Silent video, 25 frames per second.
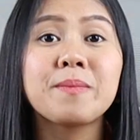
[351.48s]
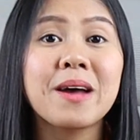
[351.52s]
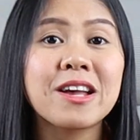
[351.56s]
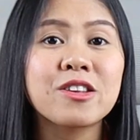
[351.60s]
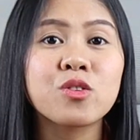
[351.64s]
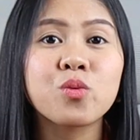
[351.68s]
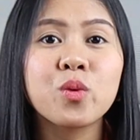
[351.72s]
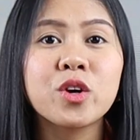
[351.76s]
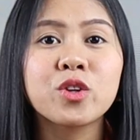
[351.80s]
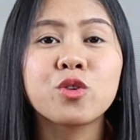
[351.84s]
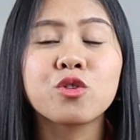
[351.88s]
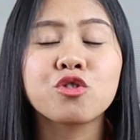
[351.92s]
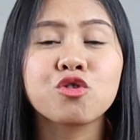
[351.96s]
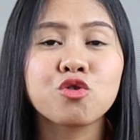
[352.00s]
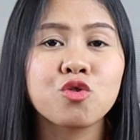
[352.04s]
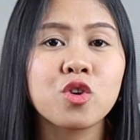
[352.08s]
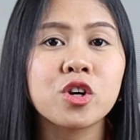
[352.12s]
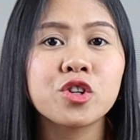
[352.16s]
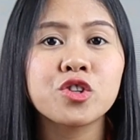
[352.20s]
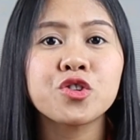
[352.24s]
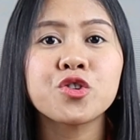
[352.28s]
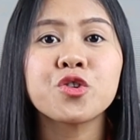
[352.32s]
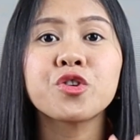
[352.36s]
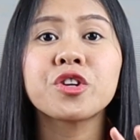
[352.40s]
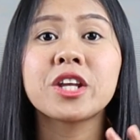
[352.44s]
best way to
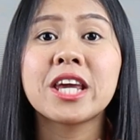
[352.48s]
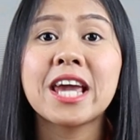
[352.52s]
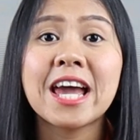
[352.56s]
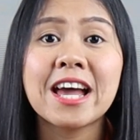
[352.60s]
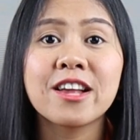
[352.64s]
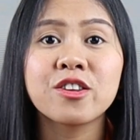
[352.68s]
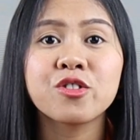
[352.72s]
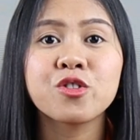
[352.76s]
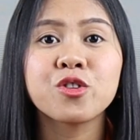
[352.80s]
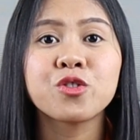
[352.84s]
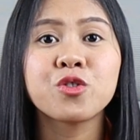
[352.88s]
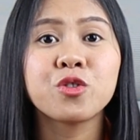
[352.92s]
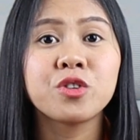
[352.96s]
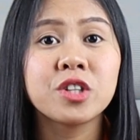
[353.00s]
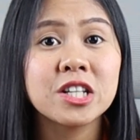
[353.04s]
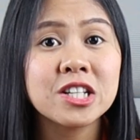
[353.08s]
structure the answer to